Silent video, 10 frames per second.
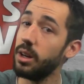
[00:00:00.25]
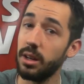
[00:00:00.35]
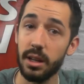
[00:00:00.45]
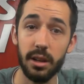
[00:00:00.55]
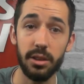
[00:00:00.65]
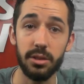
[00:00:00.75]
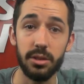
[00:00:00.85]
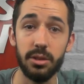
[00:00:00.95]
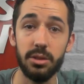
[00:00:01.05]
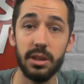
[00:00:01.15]
In other
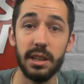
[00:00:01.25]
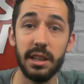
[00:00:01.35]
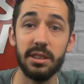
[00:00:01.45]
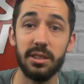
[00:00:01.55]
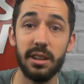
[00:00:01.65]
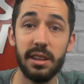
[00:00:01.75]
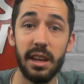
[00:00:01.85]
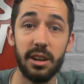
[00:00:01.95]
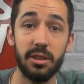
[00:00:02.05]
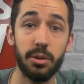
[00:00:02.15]
news, in an incident that
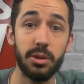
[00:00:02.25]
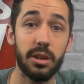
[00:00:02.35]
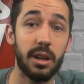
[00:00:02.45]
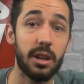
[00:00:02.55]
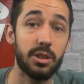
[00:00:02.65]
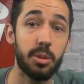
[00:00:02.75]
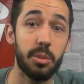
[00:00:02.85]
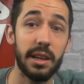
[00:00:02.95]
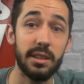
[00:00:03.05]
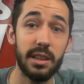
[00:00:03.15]
unfolded on October
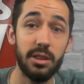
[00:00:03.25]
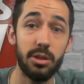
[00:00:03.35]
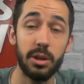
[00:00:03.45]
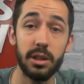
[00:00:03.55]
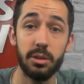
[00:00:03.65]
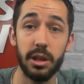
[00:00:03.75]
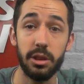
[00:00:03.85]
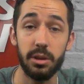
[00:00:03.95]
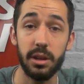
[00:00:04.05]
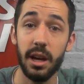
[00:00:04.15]
18,
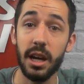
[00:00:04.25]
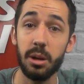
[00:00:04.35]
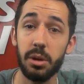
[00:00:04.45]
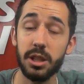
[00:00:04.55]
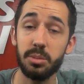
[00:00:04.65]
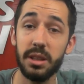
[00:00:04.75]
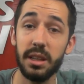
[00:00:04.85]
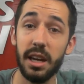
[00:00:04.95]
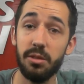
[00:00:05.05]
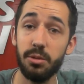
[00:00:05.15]
2023, at approximately
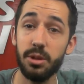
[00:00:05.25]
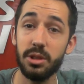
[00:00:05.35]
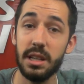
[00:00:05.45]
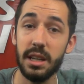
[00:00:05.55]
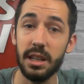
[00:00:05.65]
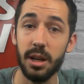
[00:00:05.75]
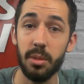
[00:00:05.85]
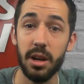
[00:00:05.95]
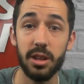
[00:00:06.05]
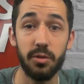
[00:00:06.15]
8:14 a.m.,
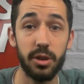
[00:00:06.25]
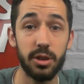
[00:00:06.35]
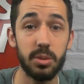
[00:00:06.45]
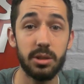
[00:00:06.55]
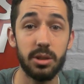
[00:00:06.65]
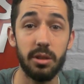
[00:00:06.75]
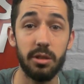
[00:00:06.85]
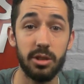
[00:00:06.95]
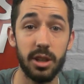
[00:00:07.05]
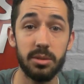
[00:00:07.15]
the 1st Platoon of the
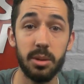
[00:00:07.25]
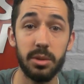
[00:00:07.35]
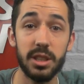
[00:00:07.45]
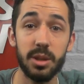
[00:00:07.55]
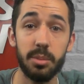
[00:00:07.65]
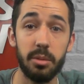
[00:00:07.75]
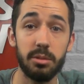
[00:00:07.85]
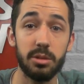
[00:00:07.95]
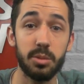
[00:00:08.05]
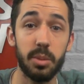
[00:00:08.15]
Jamestown Police Department
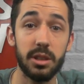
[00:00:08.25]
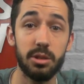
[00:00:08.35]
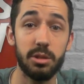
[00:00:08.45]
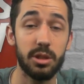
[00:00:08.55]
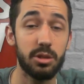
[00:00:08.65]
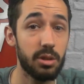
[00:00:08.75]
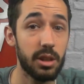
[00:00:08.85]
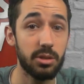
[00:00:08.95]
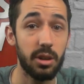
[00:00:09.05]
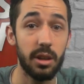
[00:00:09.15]
responded to a distress
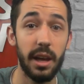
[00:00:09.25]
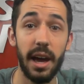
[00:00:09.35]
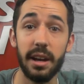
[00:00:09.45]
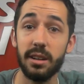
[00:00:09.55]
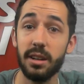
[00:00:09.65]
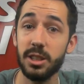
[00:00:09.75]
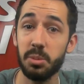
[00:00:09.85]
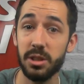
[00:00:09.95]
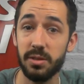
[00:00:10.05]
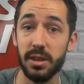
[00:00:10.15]
call at an
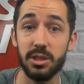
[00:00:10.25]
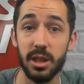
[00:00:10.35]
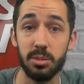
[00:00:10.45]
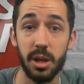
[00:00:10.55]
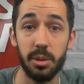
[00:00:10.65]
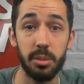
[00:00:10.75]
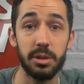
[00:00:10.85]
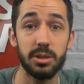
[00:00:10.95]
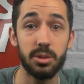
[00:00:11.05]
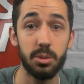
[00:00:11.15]
unspecified Jamestown public
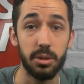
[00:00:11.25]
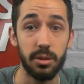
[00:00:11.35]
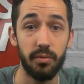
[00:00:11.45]
school.